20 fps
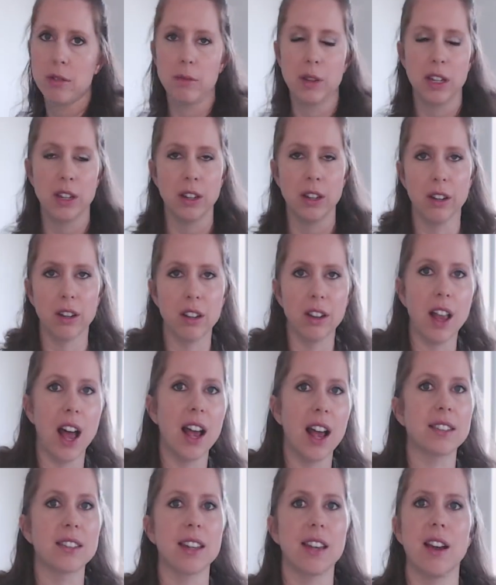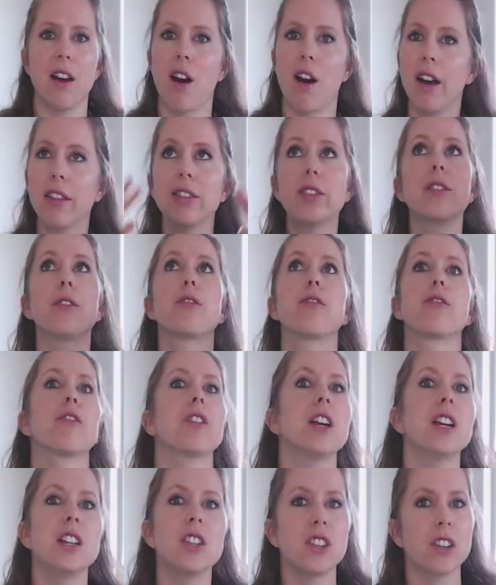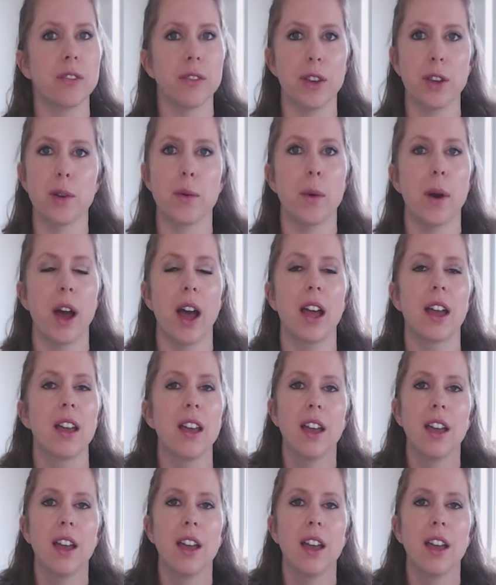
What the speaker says: in your closet, on the fridge if you want.